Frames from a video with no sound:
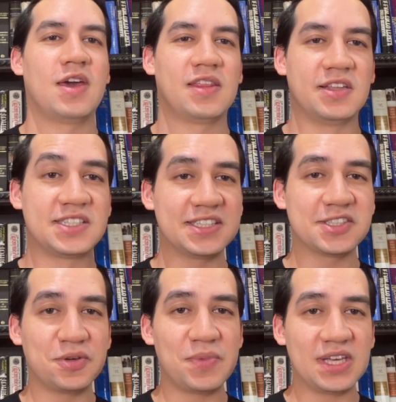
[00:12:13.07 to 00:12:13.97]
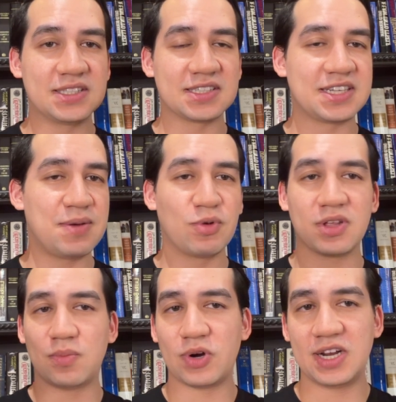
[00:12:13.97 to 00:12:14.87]
The system is the same whether
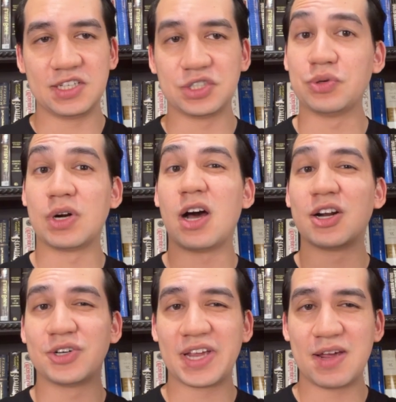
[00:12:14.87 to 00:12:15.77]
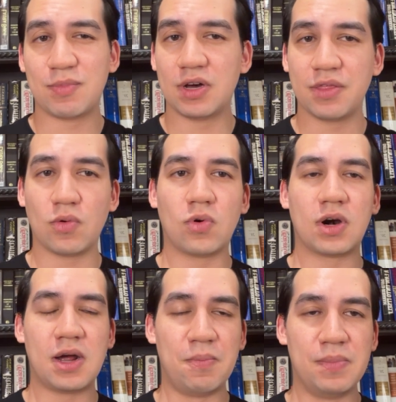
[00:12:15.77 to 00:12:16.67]
a brand is doing 100K a month, or
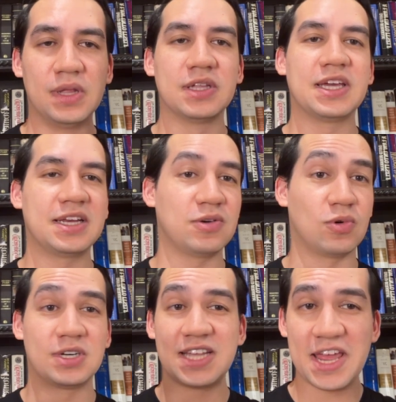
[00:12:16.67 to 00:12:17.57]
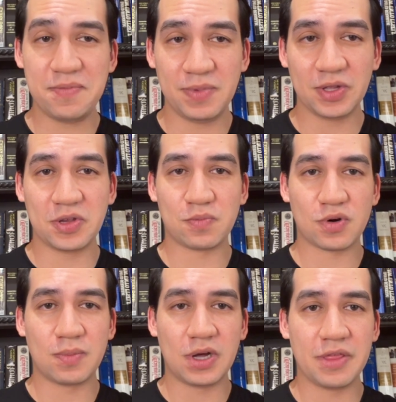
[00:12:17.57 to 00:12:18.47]
$1 million, or 10 million per
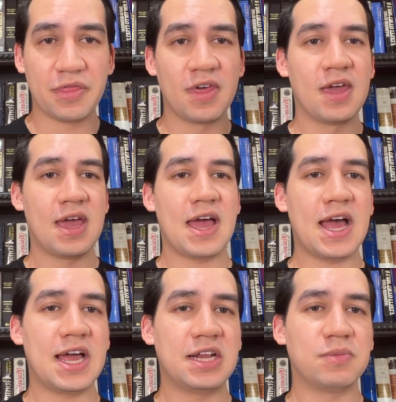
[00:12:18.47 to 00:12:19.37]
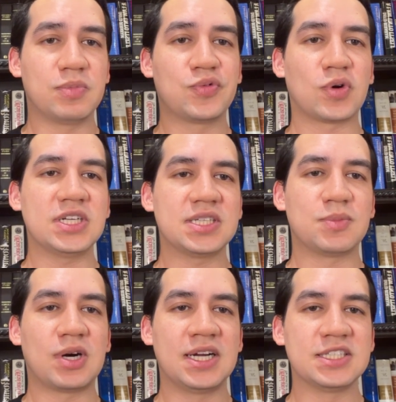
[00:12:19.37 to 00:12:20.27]
month. And before I
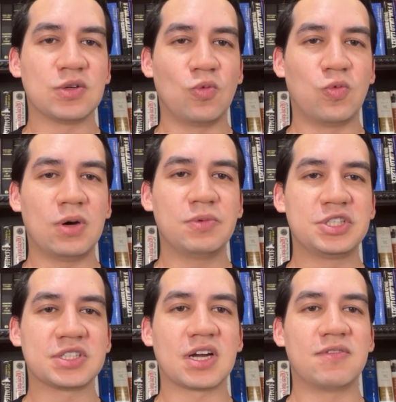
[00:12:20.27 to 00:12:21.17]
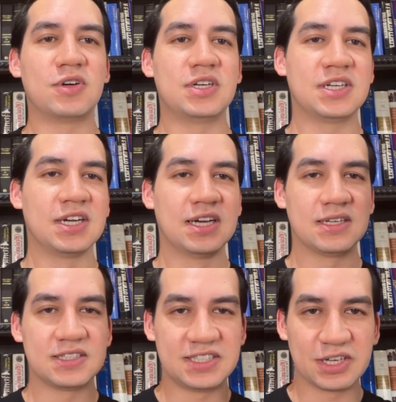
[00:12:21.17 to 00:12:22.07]
summarize what we just covered,
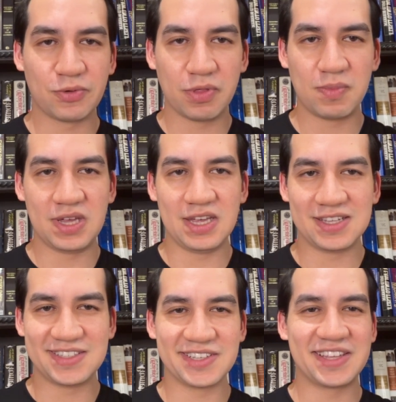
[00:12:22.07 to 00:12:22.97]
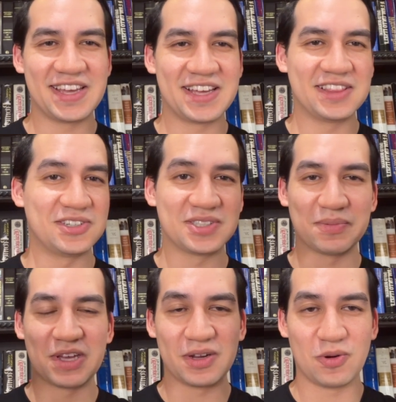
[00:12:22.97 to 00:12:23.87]
stick with me till the end. There's
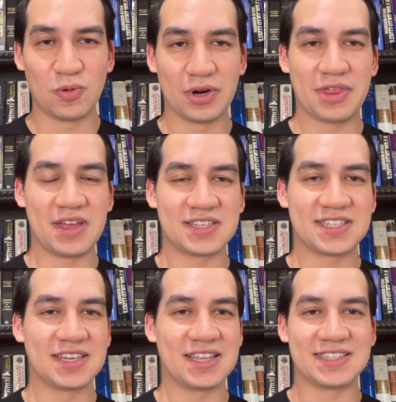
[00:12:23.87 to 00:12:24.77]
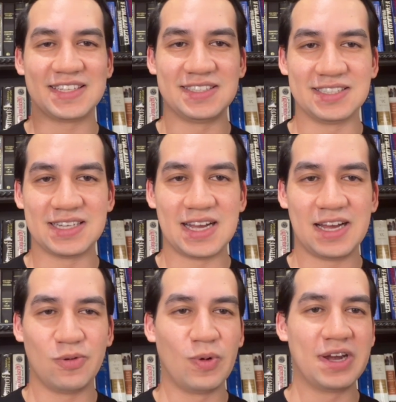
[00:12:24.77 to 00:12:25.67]
something worth it that is
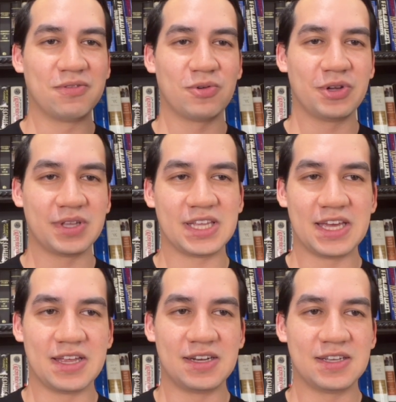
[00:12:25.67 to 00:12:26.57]
waiting for you at the end.